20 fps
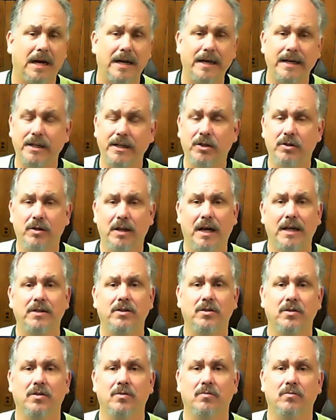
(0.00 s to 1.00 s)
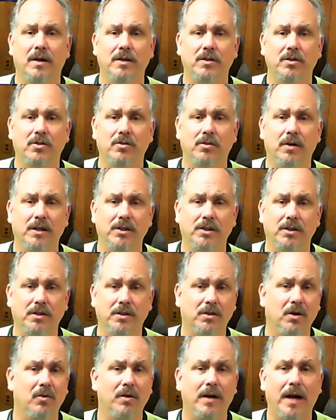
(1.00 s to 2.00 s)
I need your license and registration.
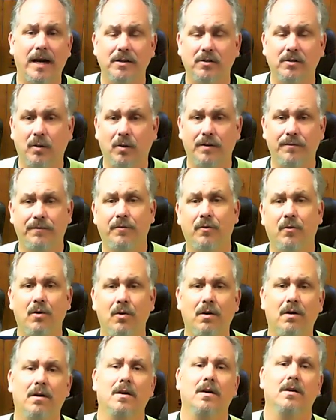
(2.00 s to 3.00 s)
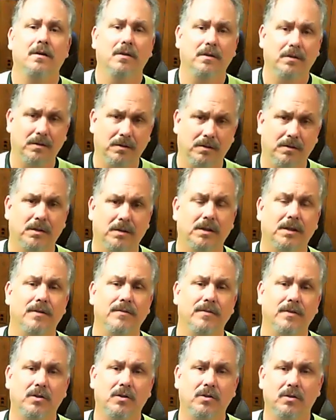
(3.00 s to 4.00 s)
Don't ask what for,
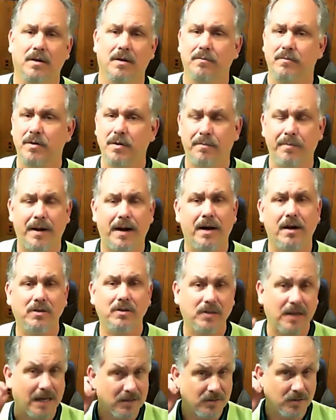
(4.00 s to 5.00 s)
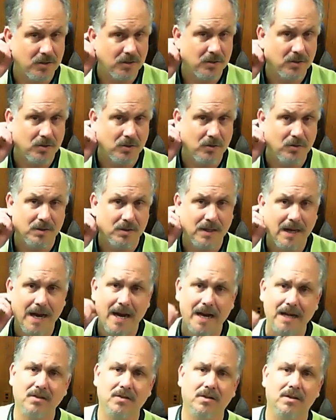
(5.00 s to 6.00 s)
give it to them. Your parents ask you to do a
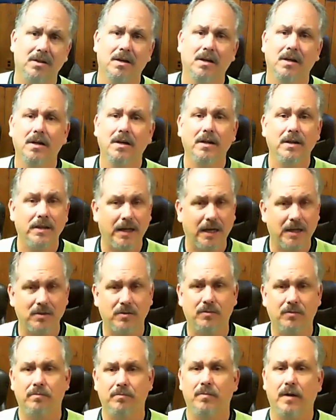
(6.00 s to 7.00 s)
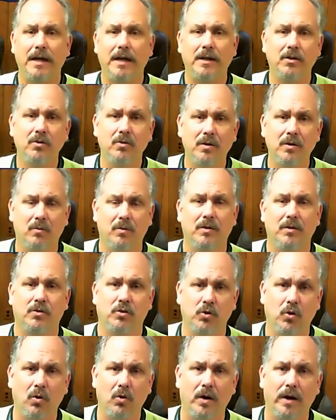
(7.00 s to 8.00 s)
task, yes, and do it with
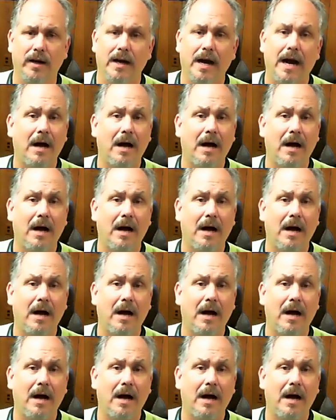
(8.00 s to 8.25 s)
joy.